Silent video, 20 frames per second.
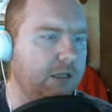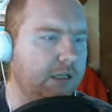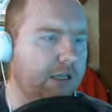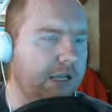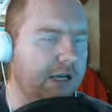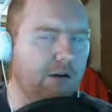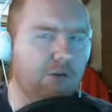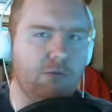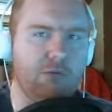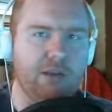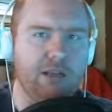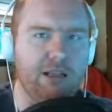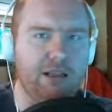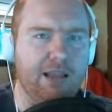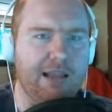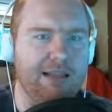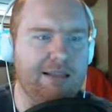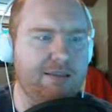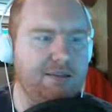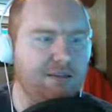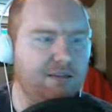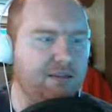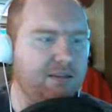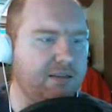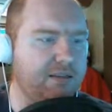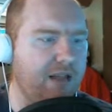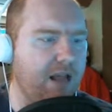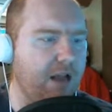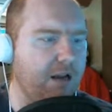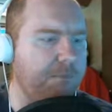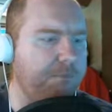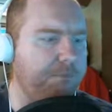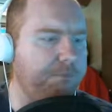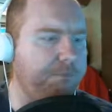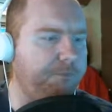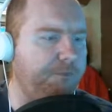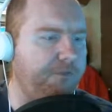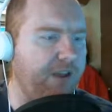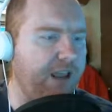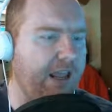I don't really like these stock
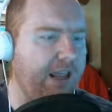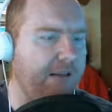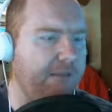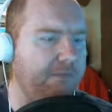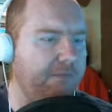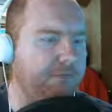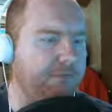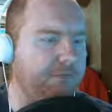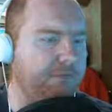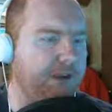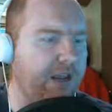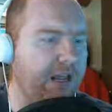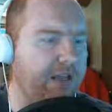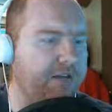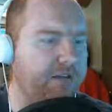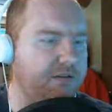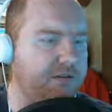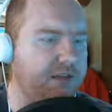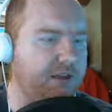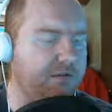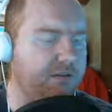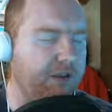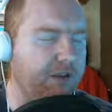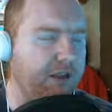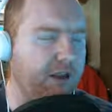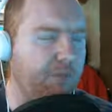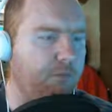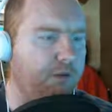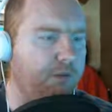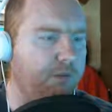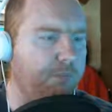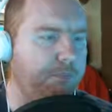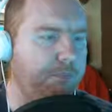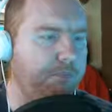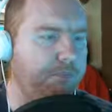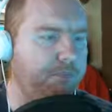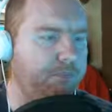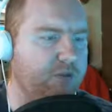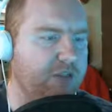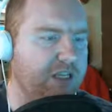fan, fans and stuff that come with
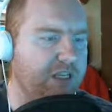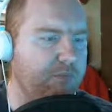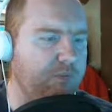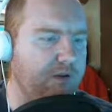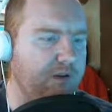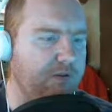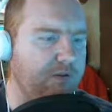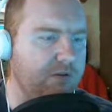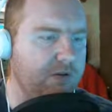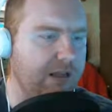CPUs